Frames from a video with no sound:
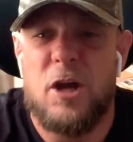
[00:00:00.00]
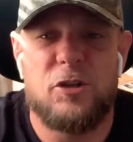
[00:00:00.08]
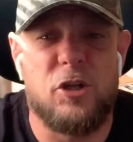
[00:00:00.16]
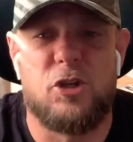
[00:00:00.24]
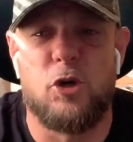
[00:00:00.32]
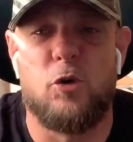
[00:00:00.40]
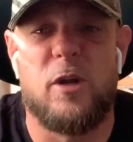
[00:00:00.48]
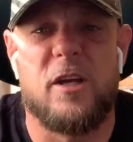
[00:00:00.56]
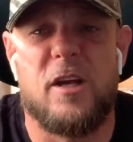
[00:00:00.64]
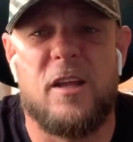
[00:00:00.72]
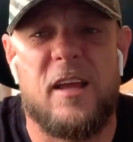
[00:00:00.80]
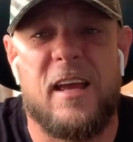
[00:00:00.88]
The
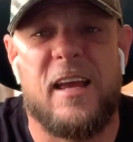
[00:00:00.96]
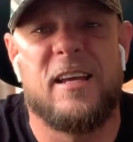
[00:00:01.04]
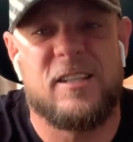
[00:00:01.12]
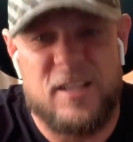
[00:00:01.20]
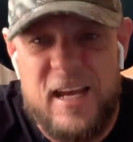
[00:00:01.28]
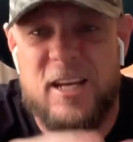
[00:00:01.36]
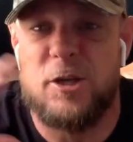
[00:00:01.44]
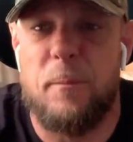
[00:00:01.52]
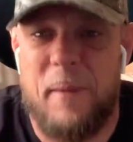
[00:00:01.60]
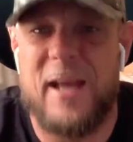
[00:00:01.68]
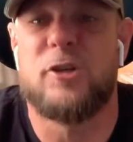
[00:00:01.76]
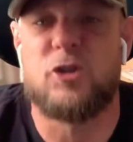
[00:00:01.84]
dude, he's a
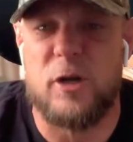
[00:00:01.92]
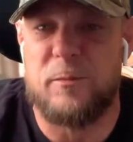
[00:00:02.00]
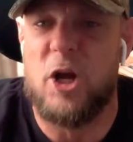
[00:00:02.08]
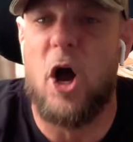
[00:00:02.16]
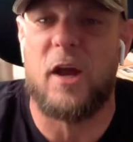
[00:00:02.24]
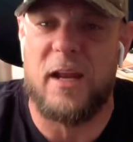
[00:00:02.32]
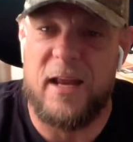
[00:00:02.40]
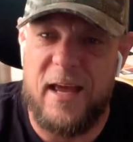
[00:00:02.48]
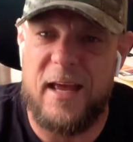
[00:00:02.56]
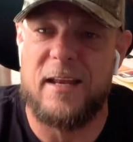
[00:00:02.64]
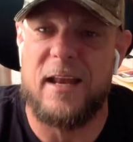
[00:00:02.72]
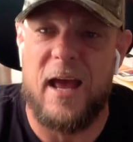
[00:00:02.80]
mainstream talking
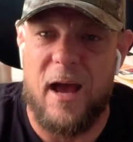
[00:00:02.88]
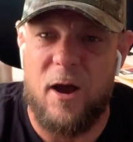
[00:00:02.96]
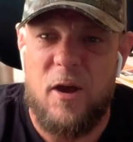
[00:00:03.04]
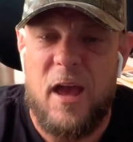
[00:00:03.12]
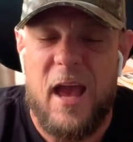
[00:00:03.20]
head now.